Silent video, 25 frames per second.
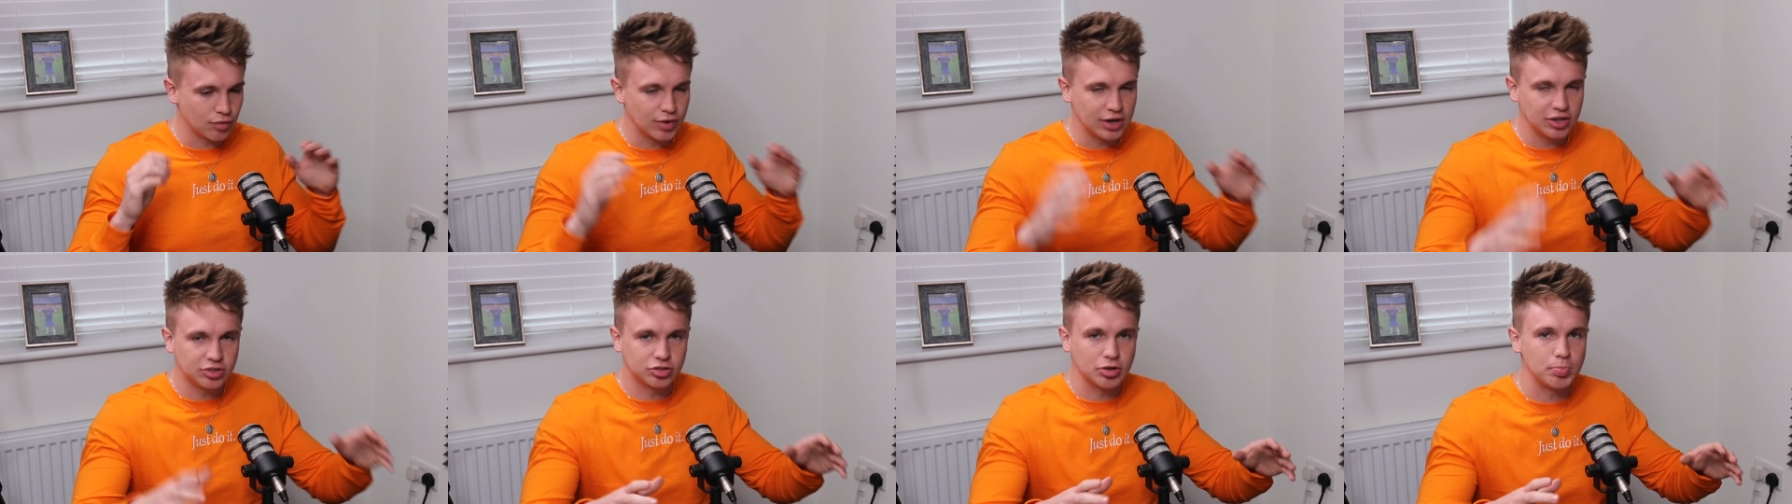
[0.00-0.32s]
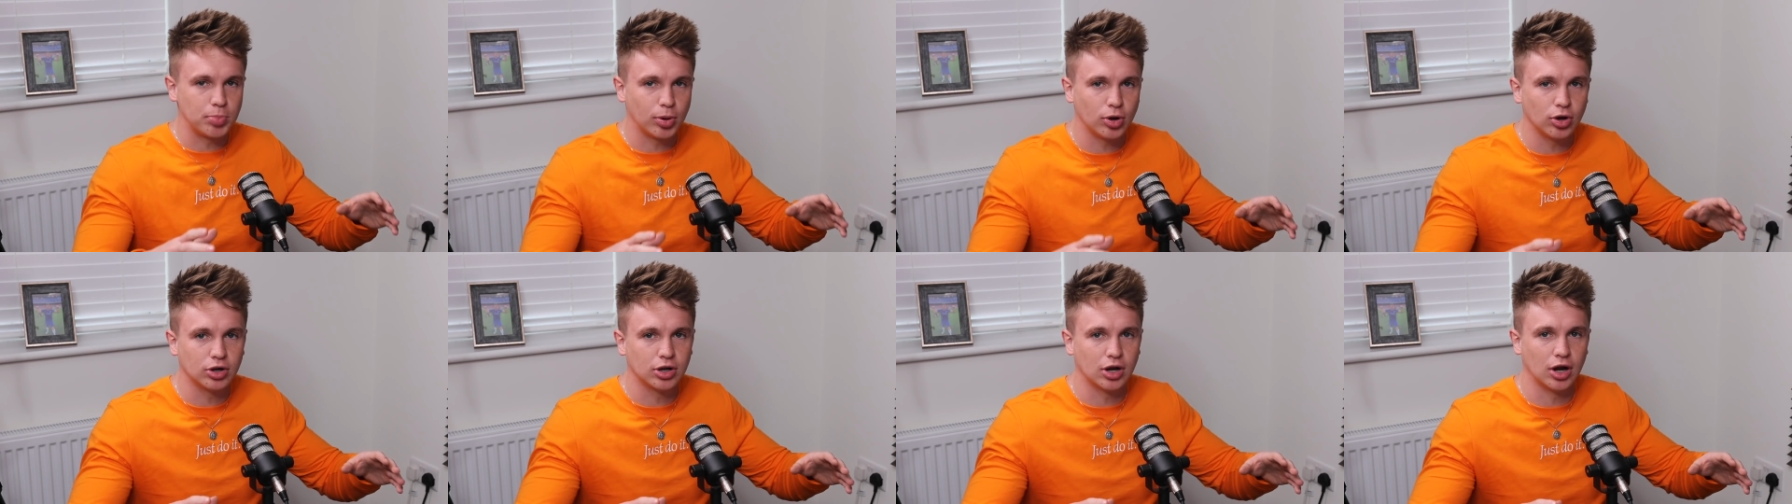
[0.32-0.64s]

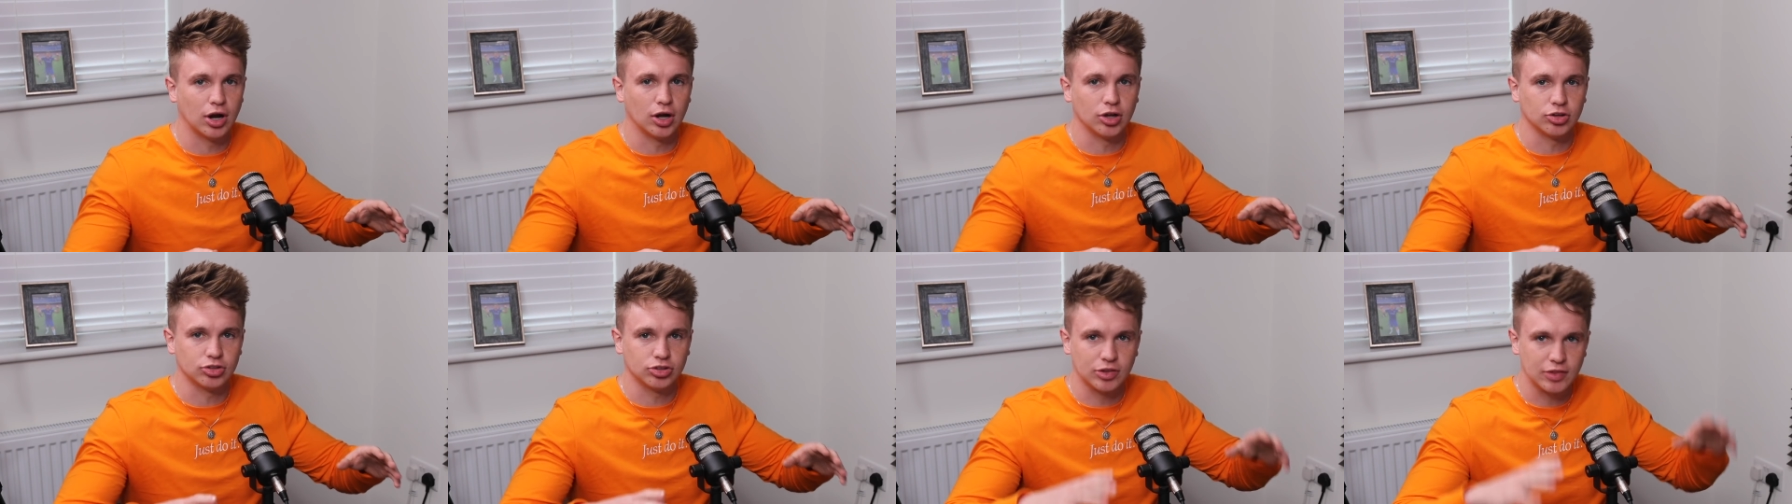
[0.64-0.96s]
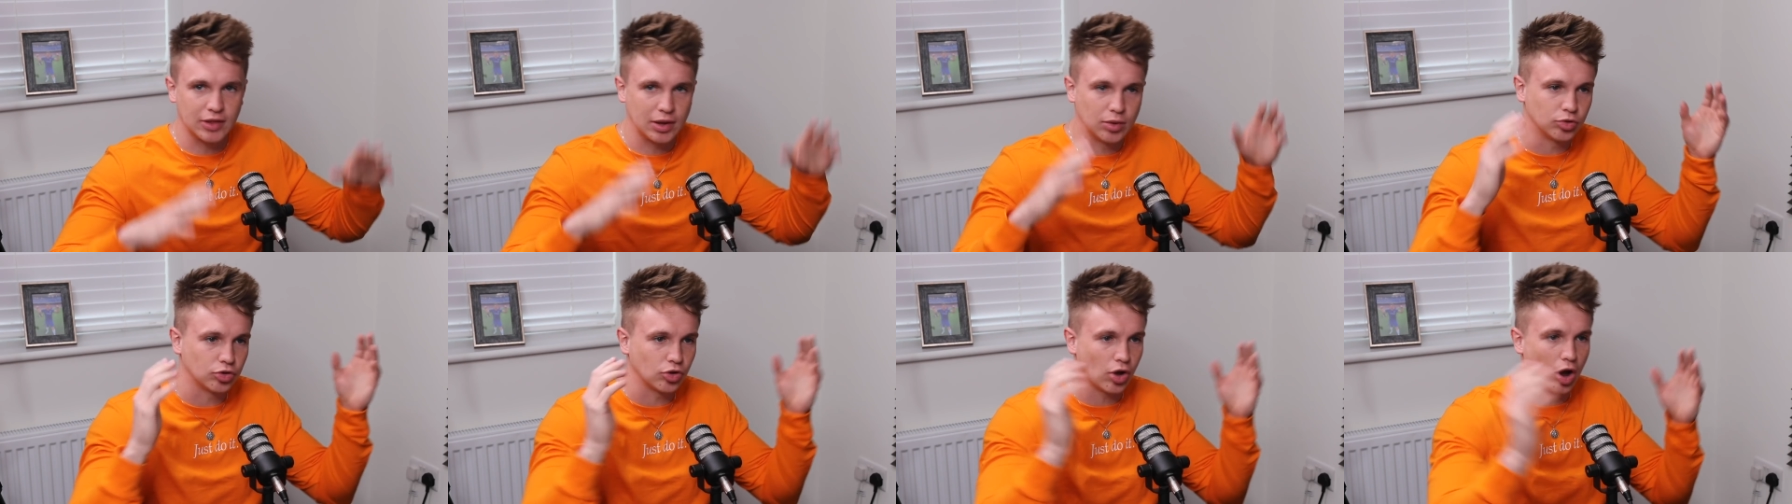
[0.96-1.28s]
recent podcast,
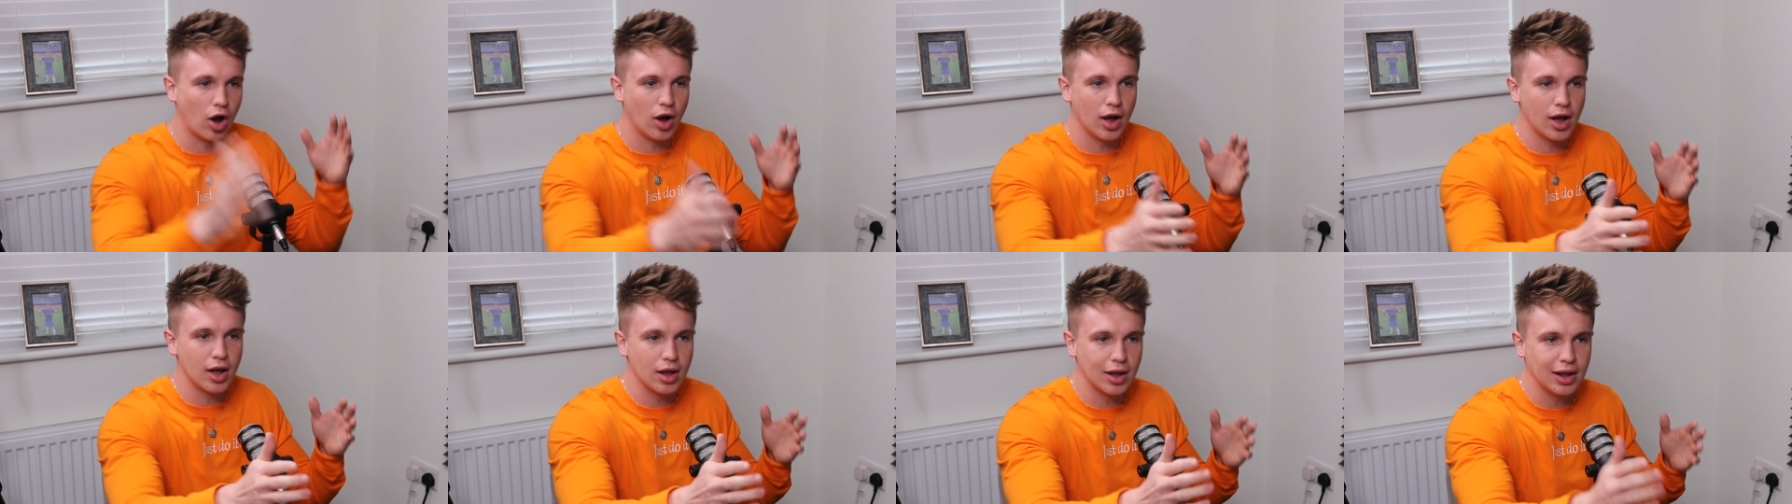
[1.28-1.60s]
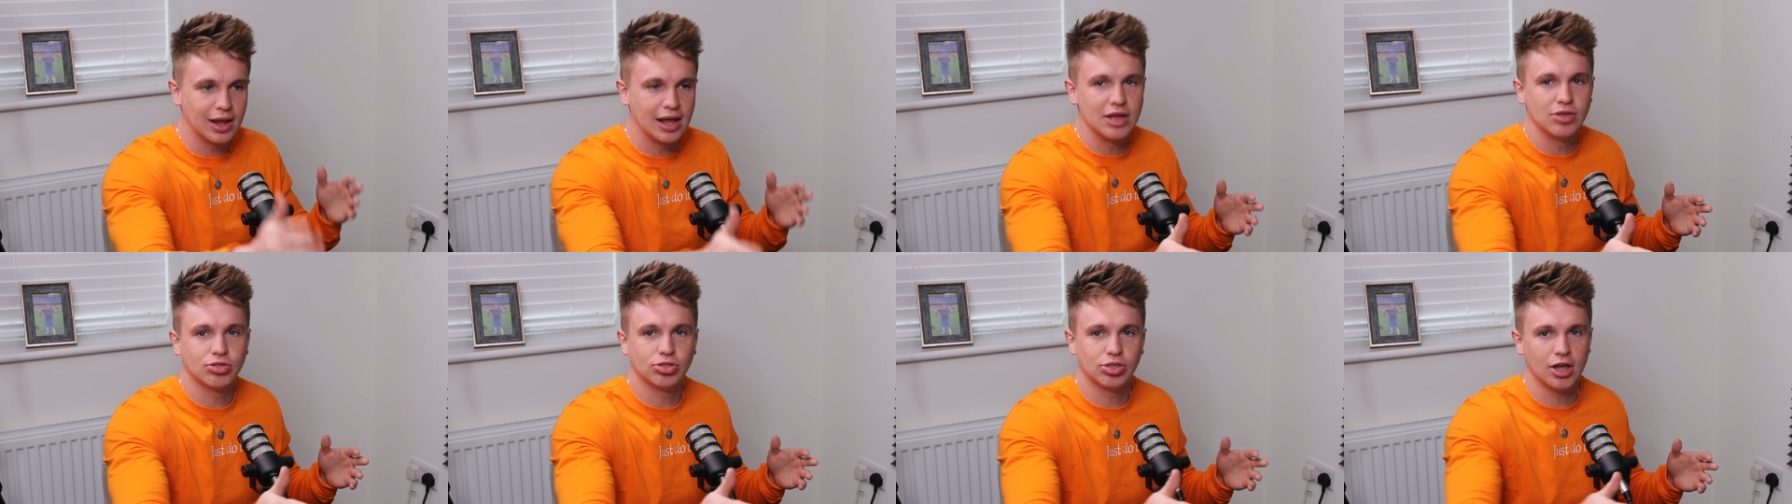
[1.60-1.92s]
yeah. was, I
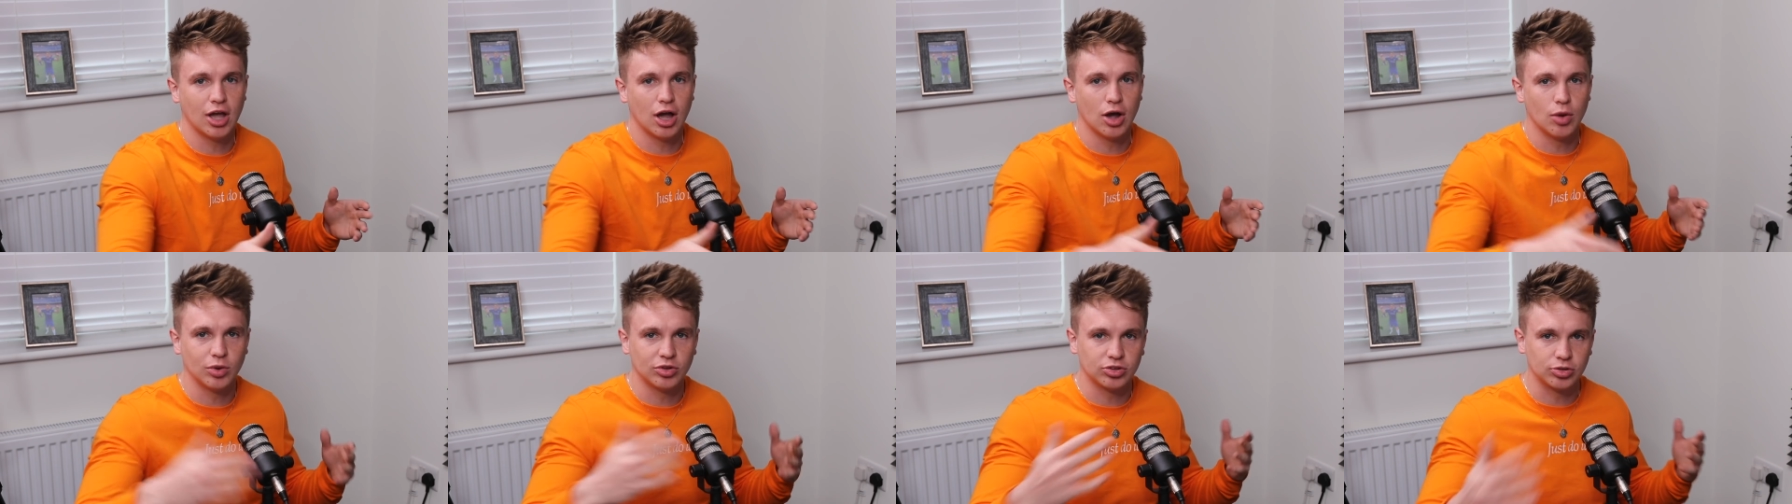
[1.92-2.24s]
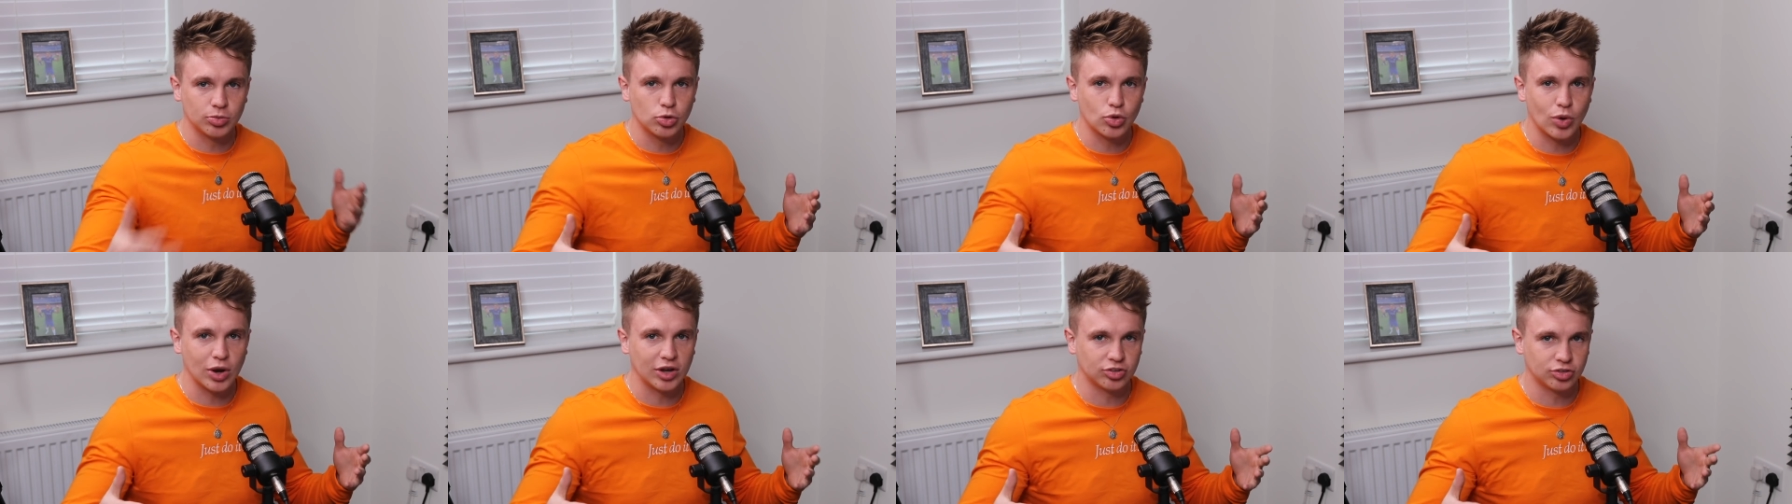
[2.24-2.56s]
hit Theo with
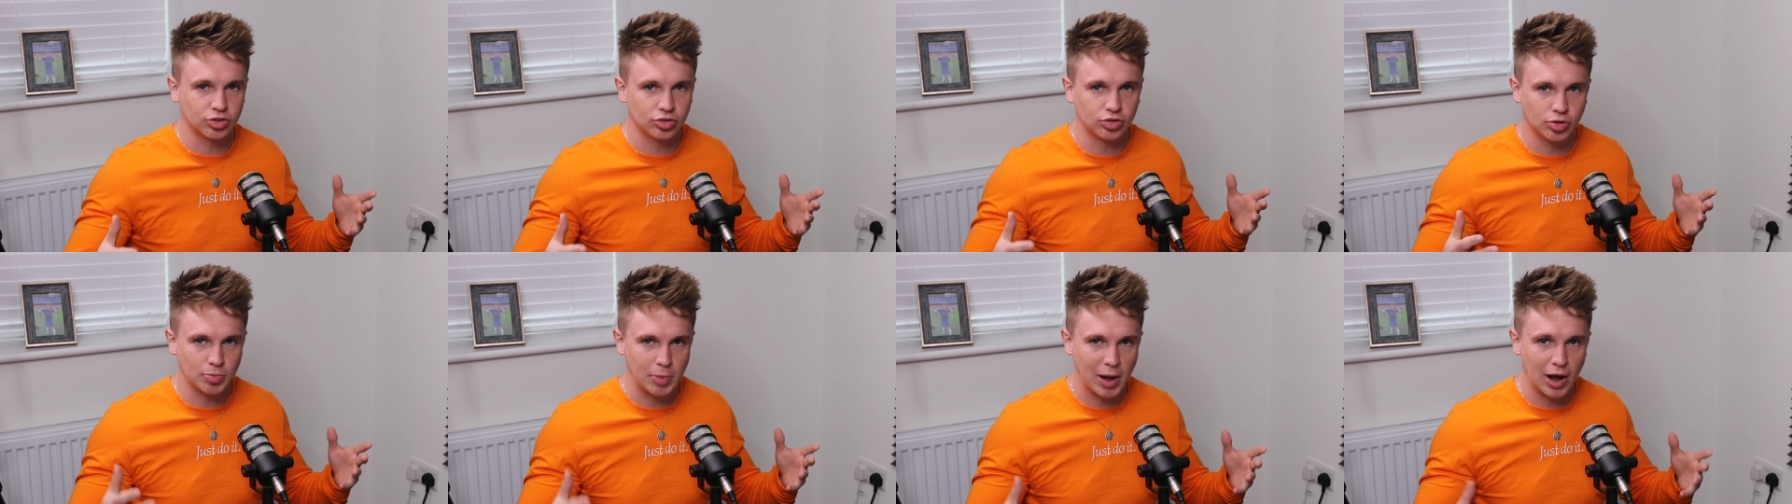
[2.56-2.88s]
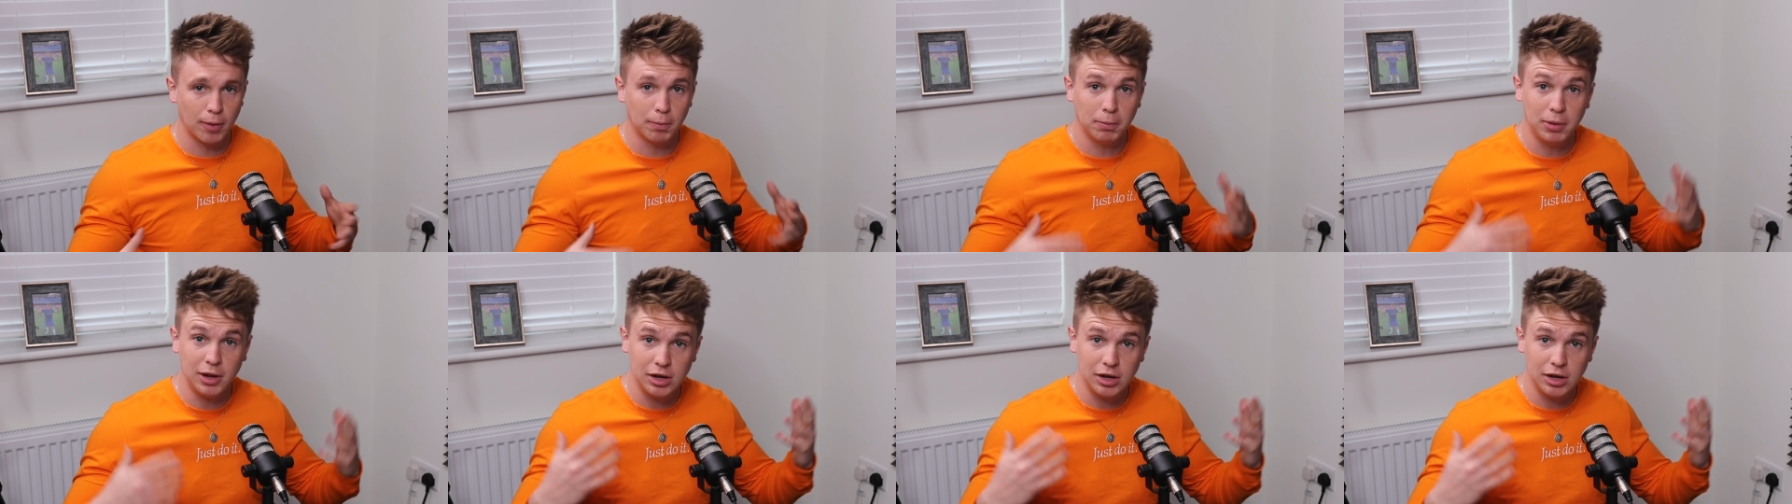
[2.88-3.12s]
some questions about